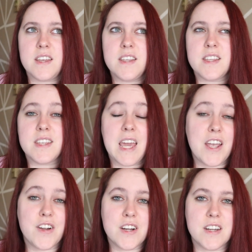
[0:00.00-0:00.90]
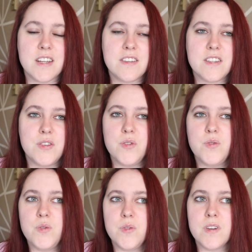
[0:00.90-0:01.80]
is scared
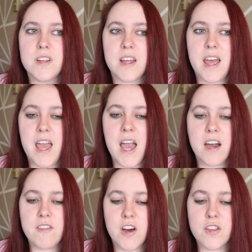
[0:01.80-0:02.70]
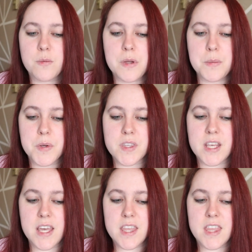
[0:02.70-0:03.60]
to have other people
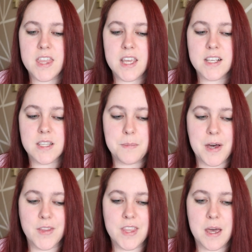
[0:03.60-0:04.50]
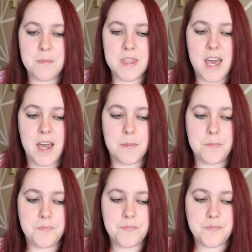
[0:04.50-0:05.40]
say things about them that
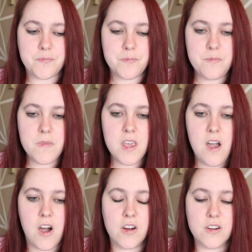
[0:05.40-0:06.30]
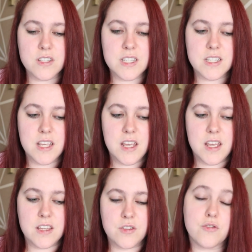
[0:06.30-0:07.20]
aren't
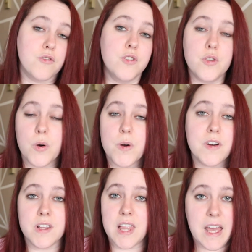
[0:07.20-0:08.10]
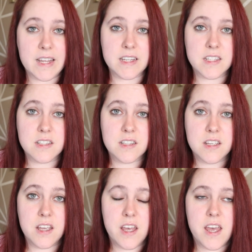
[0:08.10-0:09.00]
true or aligned.
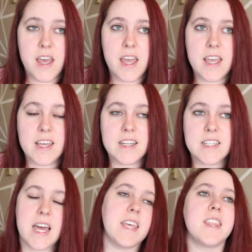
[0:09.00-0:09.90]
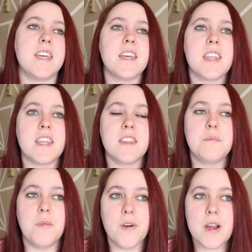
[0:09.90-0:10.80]
And I think that the
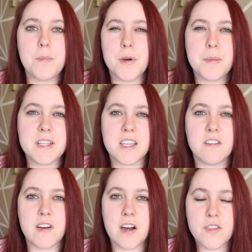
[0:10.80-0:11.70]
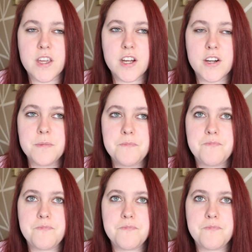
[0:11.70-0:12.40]
more I put myself out there,